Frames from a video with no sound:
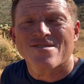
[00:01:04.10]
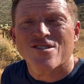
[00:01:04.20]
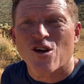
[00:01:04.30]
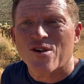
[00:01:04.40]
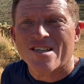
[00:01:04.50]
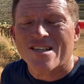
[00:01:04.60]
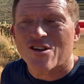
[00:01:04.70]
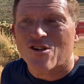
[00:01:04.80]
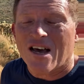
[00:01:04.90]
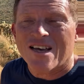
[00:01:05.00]
So it didn't
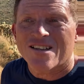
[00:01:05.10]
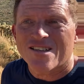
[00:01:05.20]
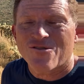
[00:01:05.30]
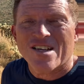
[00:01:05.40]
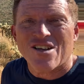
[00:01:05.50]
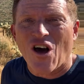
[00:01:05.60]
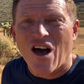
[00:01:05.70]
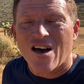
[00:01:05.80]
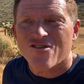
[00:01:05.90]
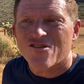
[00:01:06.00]
go to idle, it went to
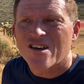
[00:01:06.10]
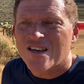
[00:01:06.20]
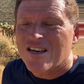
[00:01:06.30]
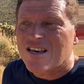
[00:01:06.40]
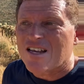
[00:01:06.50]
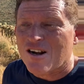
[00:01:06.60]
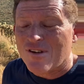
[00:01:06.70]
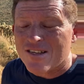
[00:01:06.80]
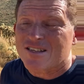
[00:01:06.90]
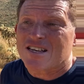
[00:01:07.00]
off. And I
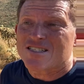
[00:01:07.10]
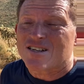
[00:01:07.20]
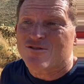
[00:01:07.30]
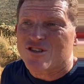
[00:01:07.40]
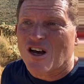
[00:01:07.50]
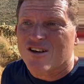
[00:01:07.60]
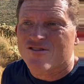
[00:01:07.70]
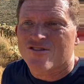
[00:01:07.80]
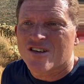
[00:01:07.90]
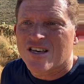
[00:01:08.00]
recognized that it was off.
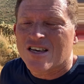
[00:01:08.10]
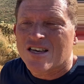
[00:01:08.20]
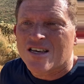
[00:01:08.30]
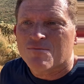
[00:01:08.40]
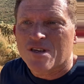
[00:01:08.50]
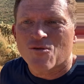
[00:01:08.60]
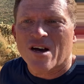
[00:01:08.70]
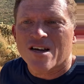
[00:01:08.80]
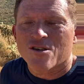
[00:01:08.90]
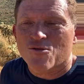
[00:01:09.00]

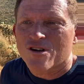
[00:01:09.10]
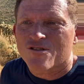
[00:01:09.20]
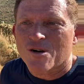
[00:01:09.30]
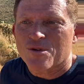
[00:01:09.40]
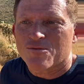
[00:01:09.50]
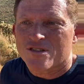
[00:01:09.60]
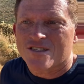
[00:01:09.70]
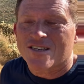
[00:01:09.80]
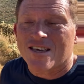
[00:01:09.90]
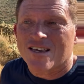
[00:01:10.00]
Meanwhile, the rotor RPM was
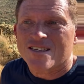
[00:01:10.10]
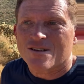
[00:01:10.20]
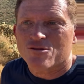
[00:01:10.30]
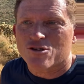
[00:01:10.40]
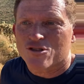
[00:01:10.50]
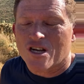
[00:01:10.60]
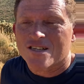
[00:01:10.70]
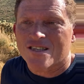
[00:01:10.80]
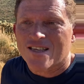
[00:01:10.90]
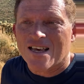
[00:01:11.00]
decaying because I was so shocked
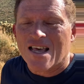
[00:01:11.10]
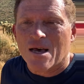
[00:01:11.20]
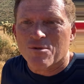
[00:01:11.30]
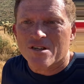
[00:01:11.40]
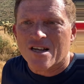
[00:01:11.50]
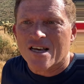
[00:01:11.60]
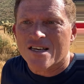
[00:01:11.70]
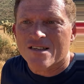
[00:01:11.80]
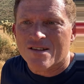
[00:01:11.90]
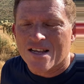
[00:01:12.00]
that that happened.
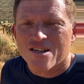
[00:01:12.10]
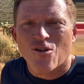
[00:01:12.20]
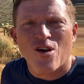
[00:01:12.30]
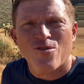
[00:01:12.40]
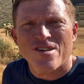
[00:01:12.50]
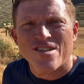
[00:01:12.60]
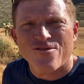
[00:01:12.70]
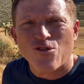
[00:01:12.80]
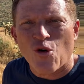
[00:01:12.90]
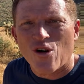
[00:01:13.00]
I had to go all the way to the
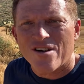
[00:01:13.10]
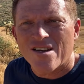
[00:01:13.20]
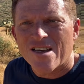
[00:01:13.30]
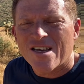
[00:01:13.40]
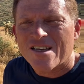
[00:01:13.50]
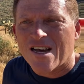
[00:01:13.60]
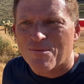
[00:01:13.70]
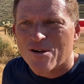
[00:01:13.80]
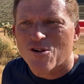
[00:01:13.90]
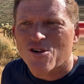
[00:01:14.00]
floor, got
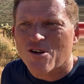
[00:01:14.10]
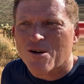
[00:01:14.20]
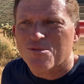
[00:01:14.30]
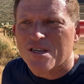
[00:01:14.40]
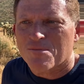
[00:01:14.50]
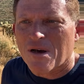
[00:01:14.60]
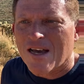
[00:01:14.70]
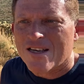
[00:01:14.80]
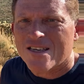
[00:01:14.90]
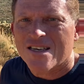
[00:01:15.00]
my rotor RPM back.